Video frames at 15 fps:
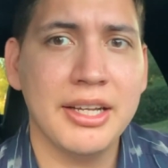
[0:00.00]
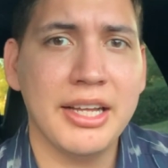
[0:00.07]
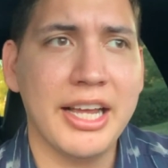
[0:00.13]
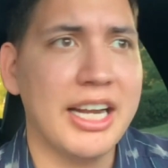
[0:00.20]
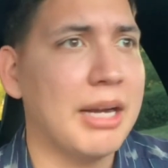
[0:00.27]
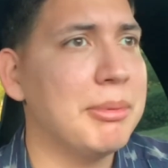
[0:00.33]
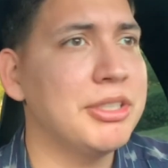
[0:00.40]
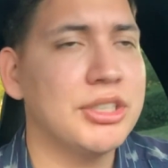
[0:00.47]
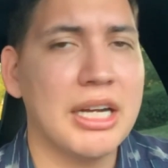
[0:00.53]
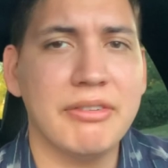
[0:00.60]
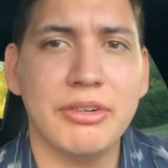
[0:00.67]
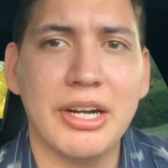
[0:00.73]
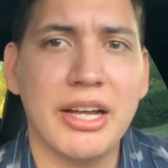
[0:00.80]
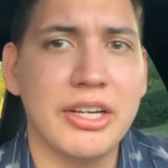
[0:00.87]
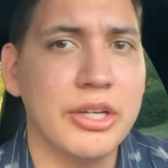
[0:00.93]
And I've been driving
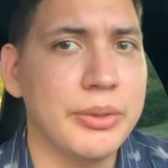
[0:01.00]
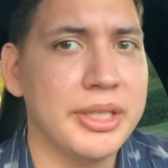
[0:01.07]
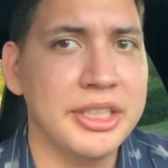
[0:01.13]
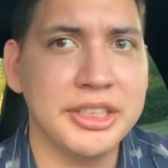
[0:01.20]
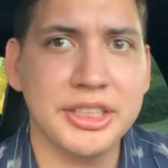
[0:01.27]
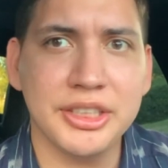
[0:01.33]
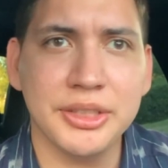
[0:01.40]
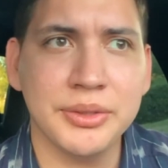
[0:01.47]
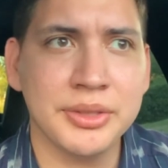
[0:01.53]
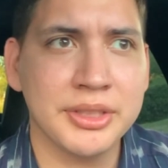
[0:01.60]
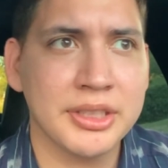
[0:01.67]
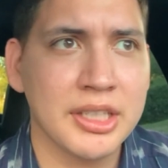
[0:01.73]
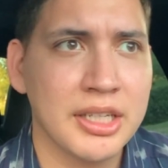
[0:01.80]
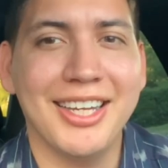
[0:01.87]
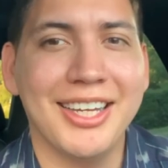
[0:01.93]
around, no
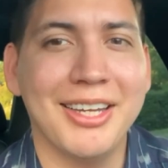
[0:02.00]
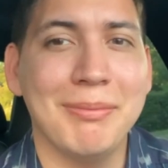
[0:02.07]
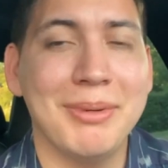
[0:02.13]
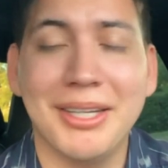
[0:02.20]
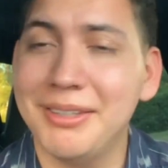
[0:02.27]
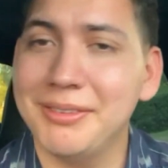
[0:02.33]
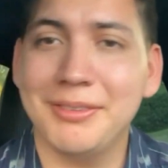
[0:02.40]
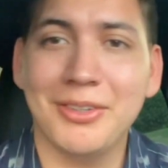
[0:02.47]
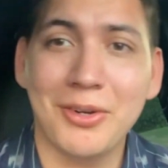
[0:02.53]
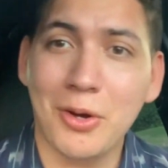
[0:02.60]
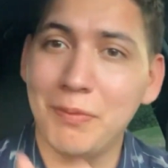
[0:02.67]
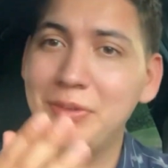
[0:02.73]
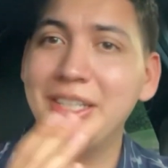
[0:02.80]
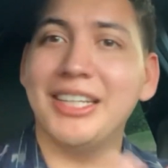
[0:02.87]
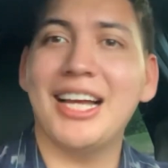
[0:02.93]
issues. But
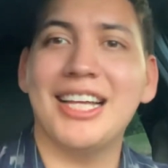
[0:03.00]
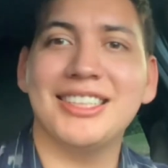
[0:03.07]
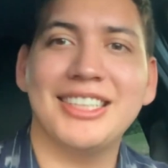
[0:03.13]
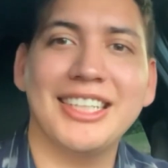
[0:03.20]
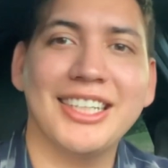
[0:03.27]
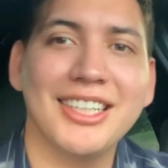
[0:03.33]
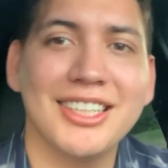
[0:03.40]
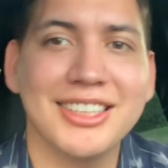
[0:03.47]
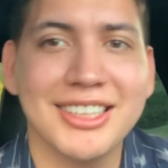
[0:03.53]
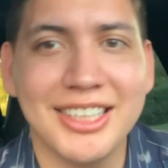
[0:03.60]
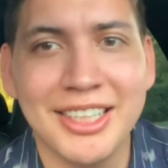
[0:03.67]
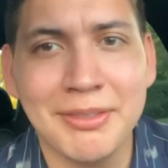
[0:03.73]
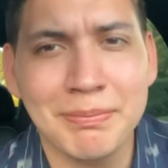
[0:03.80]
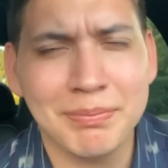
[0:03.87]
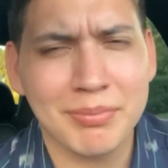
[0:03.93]
hopefully you guys think it looks good.